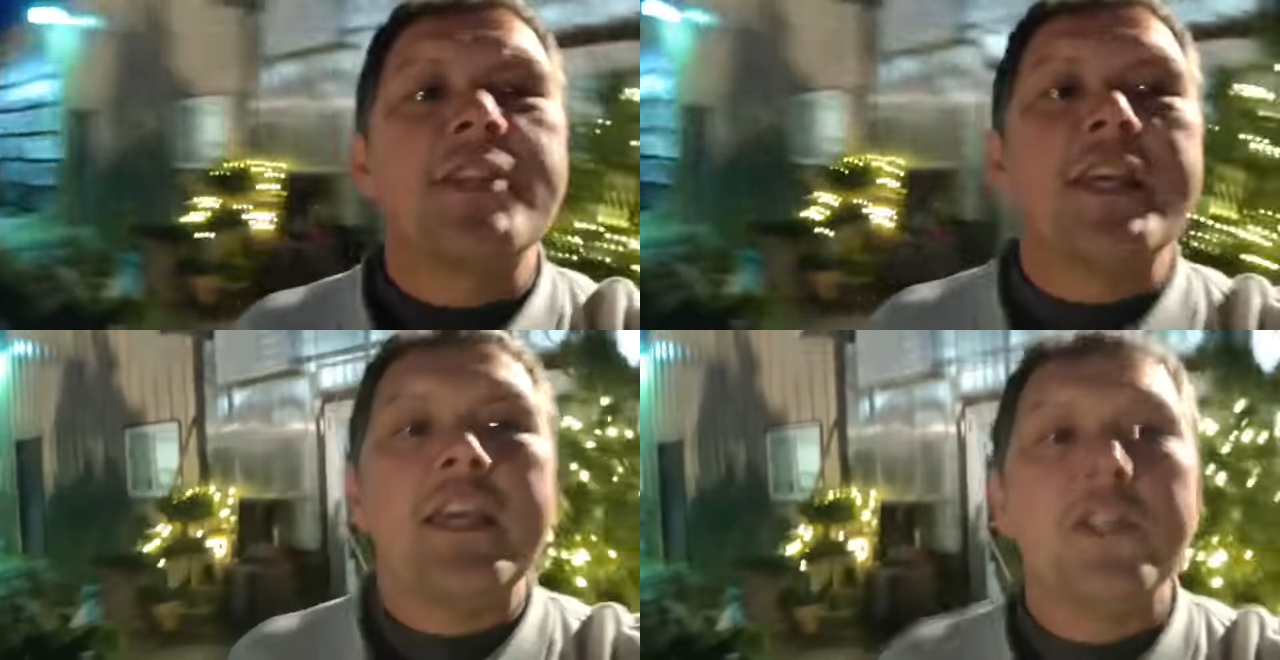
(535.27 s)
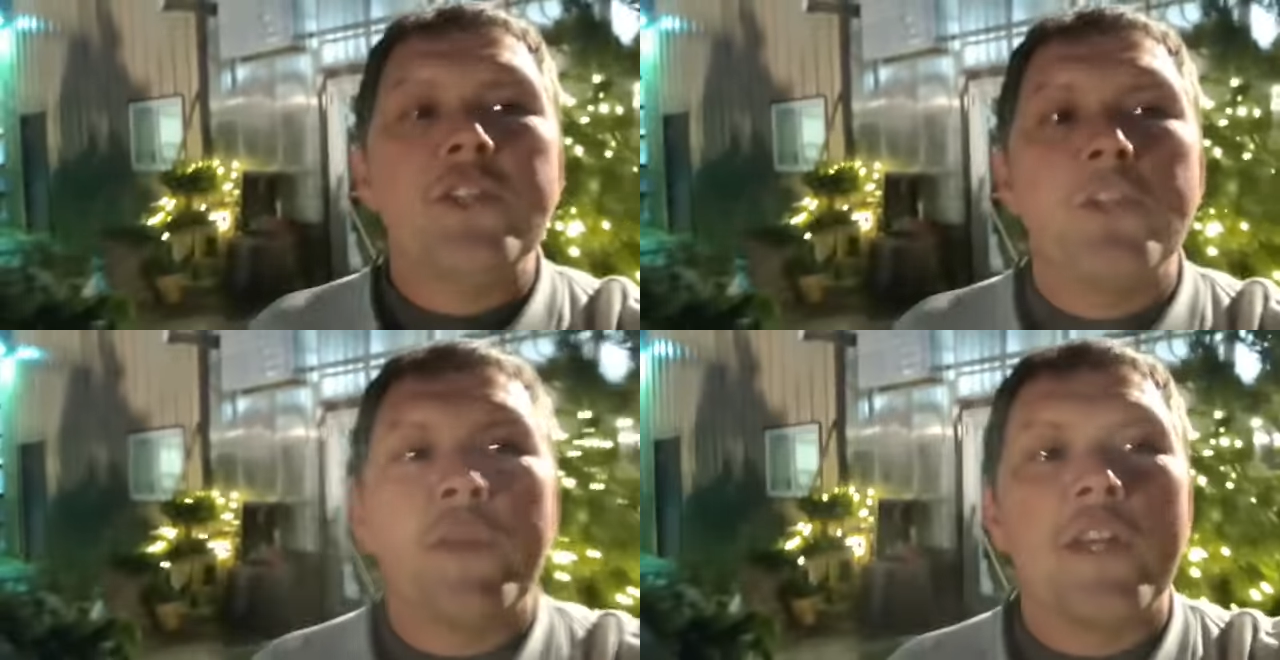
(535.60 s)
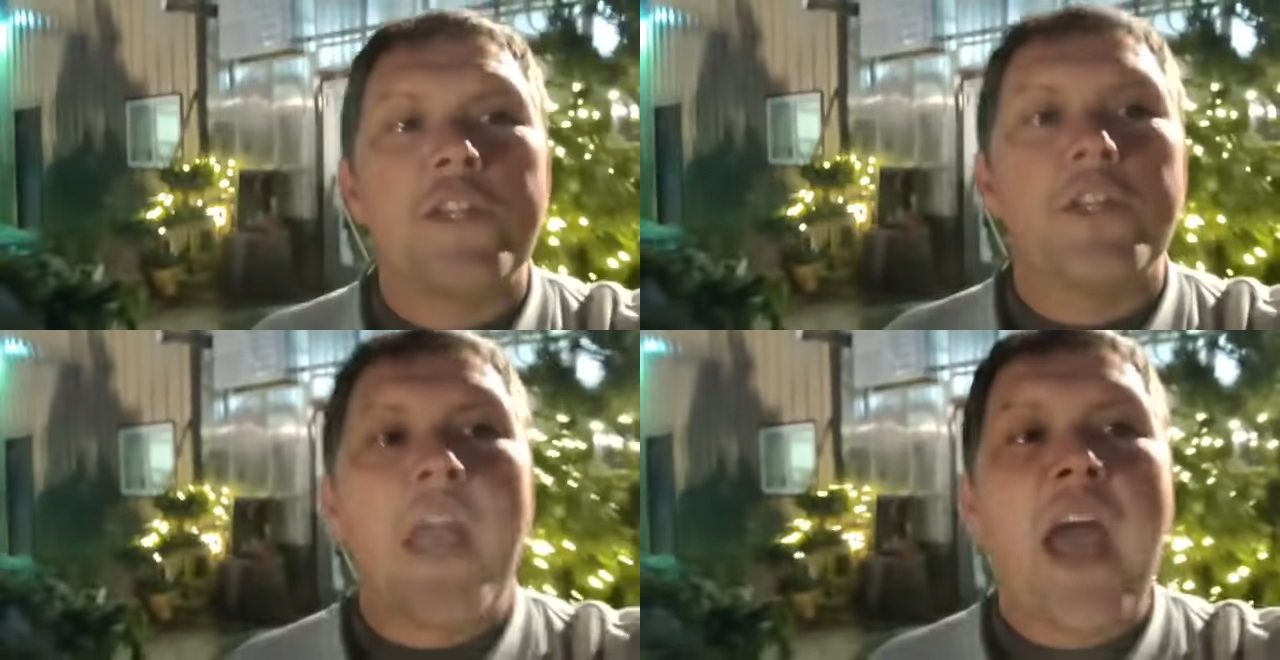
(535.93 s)
the issue
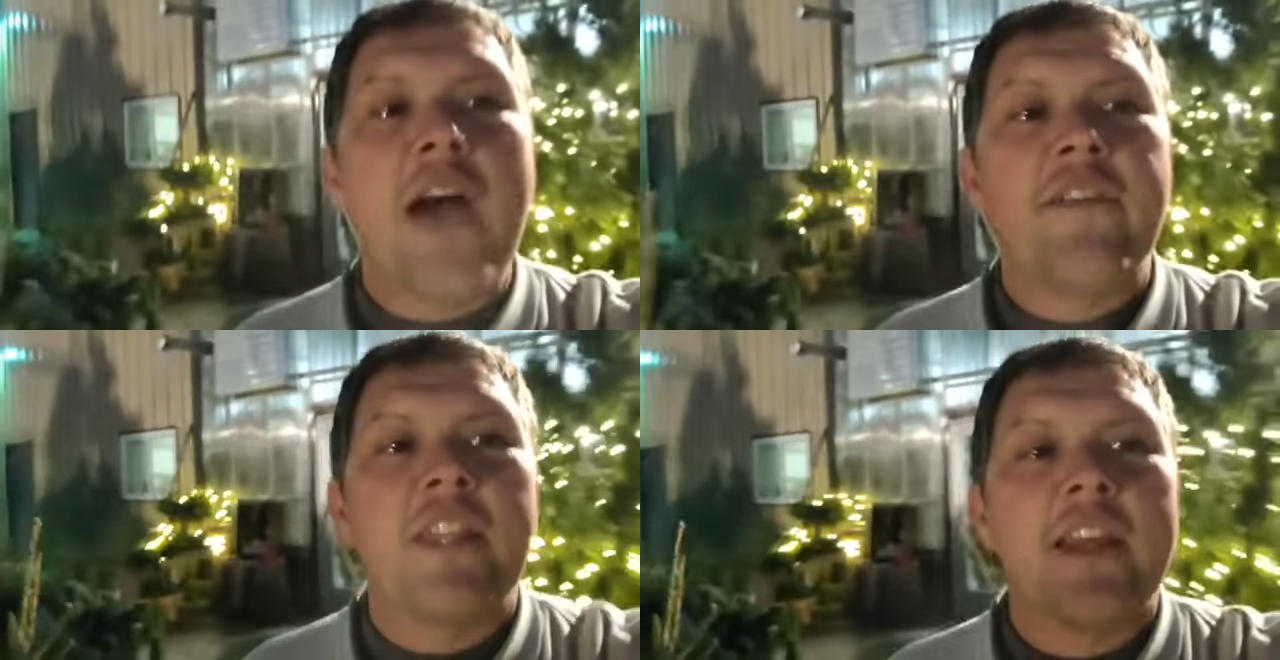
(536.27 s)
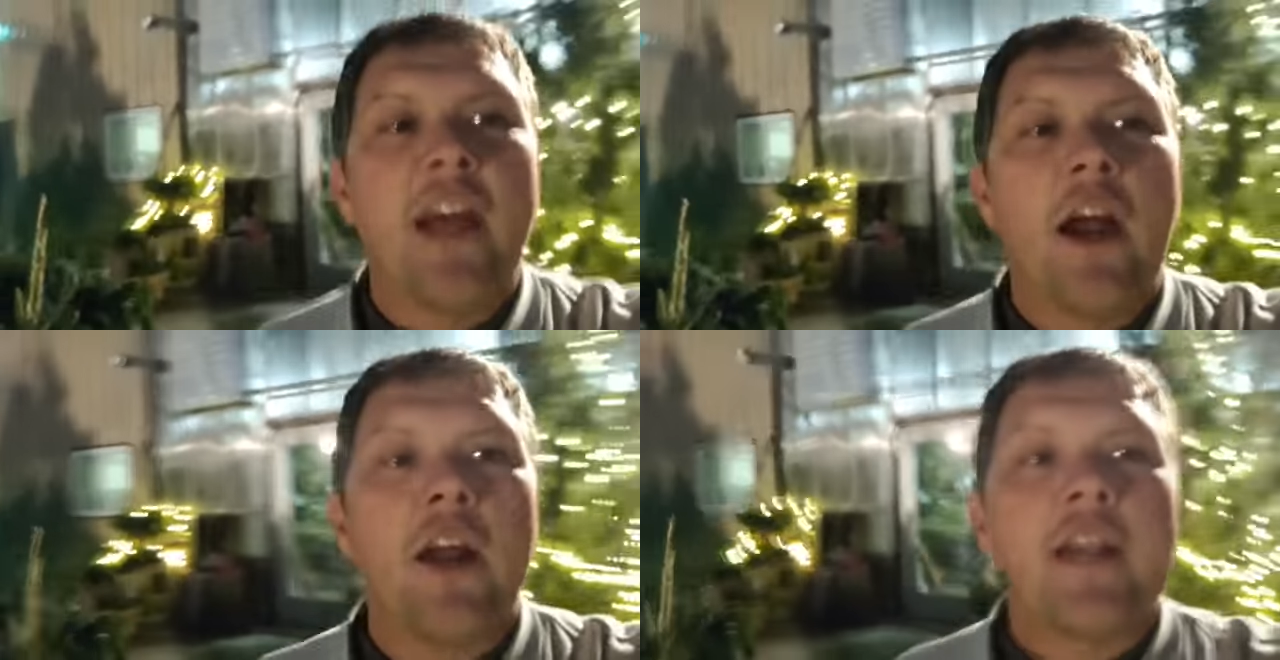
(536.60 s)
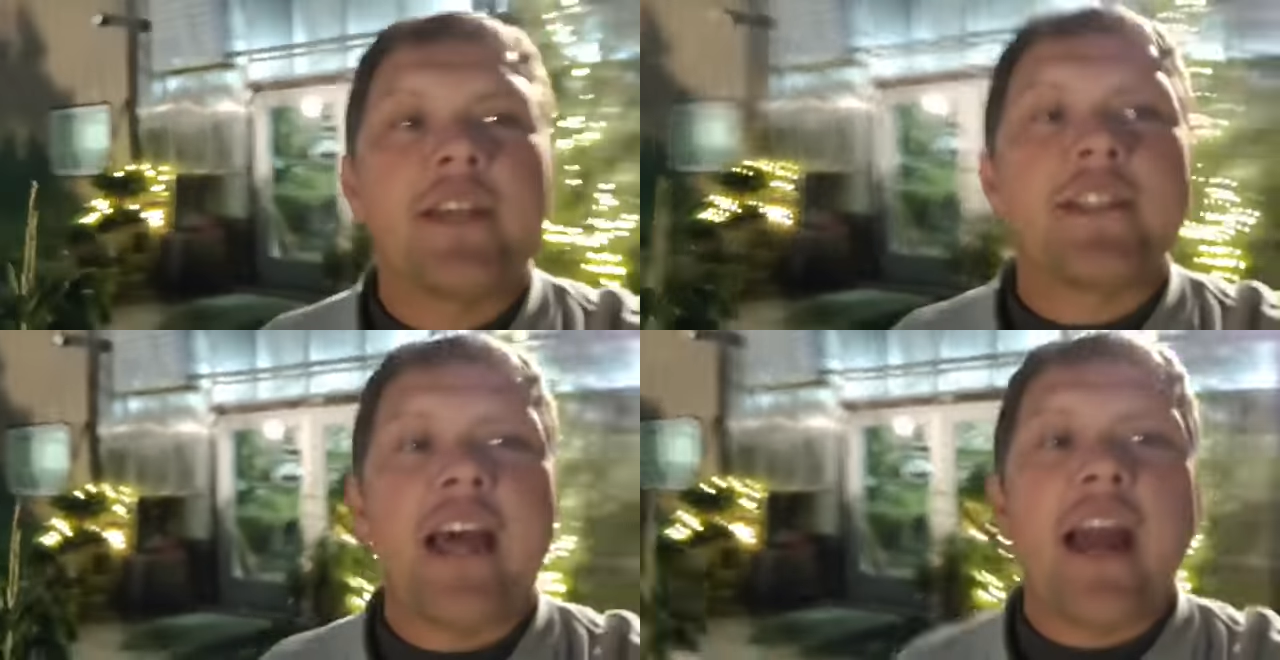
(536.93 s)
that you're having there
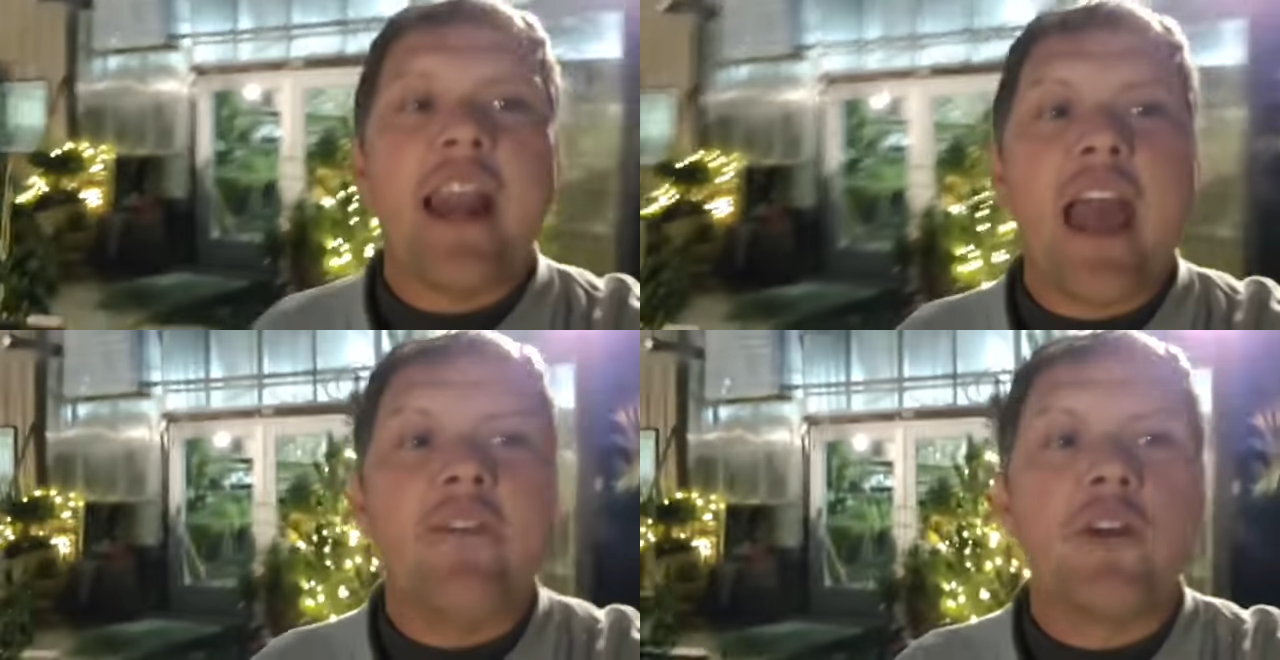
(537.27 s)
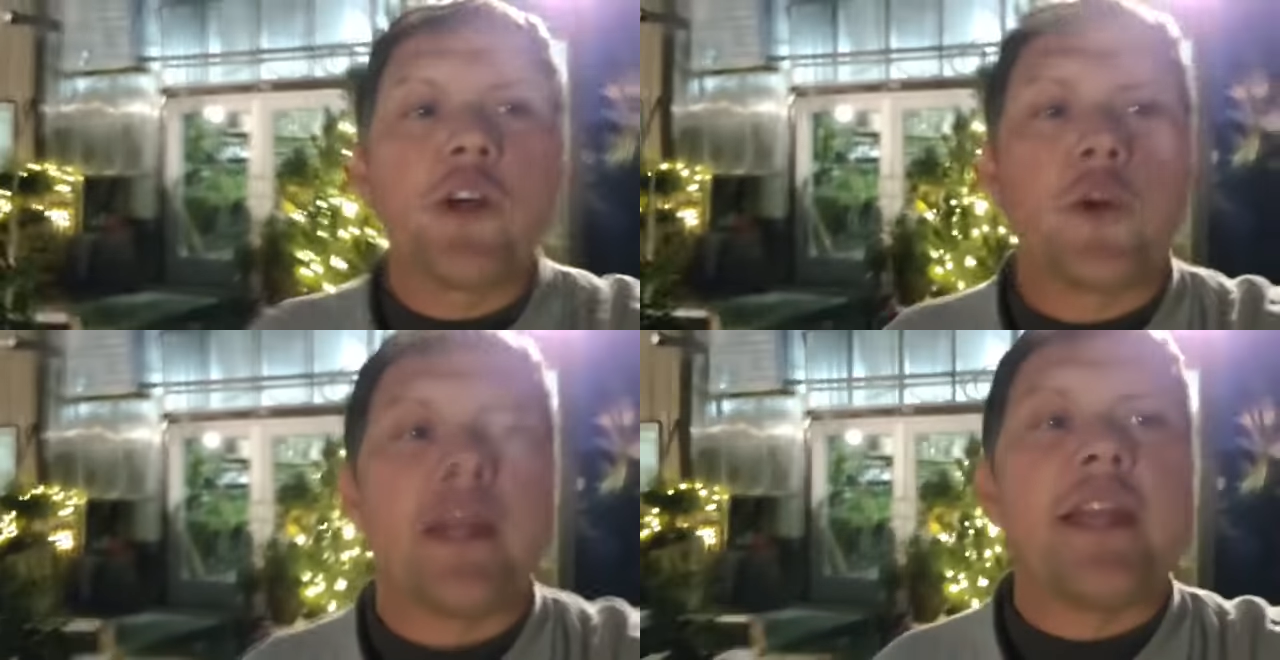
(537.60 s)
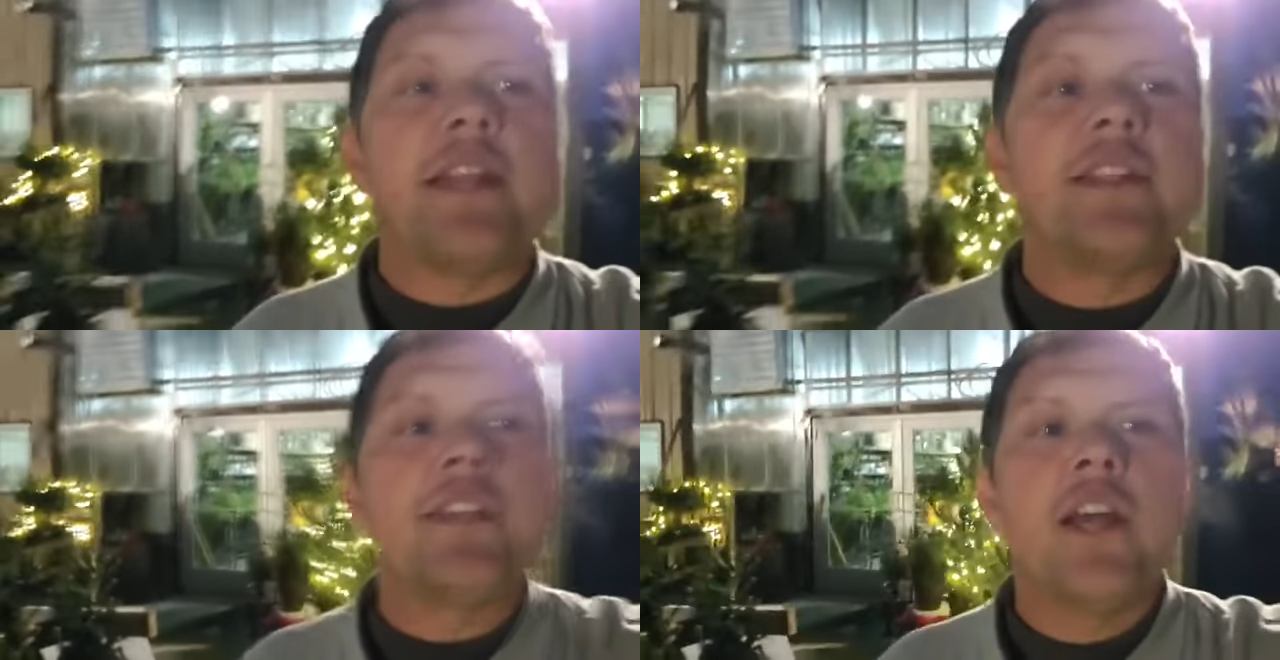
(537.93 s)
is that
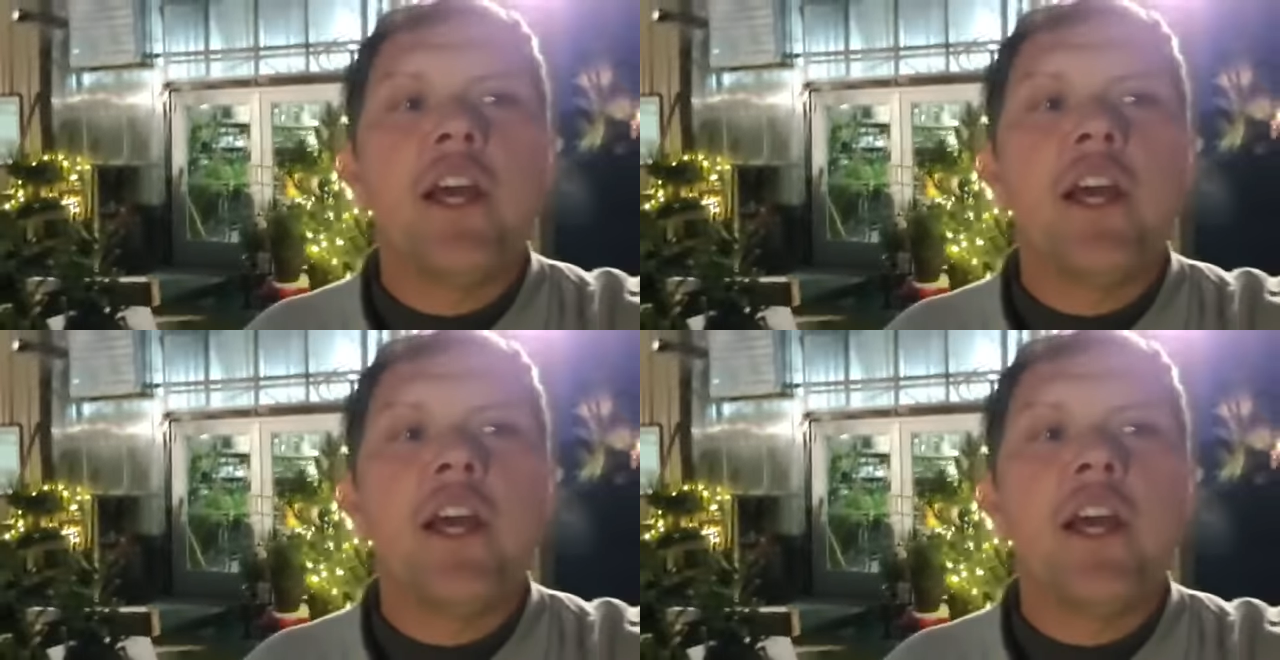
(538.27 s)
evergreens